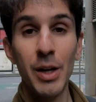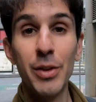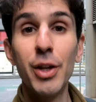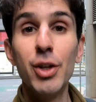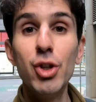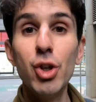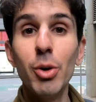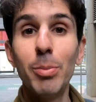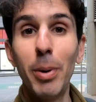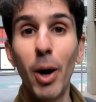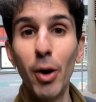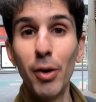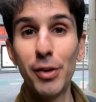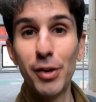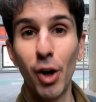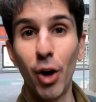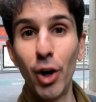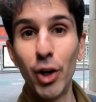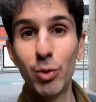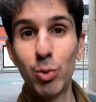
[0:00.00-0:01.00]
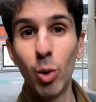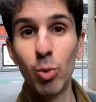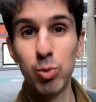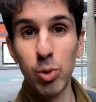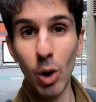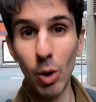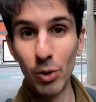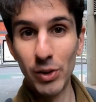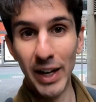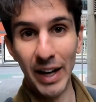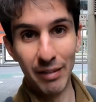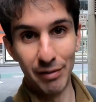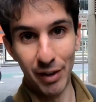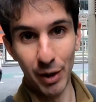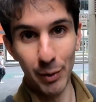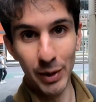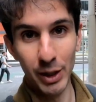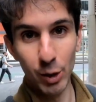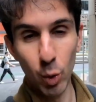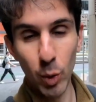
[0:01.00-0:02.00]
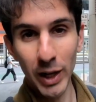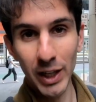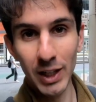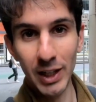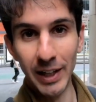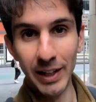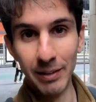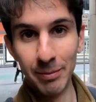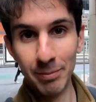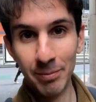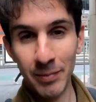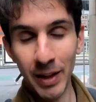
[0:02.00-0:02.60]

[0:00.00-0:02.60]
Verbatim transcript: The new postcodes were rolled out very quickly,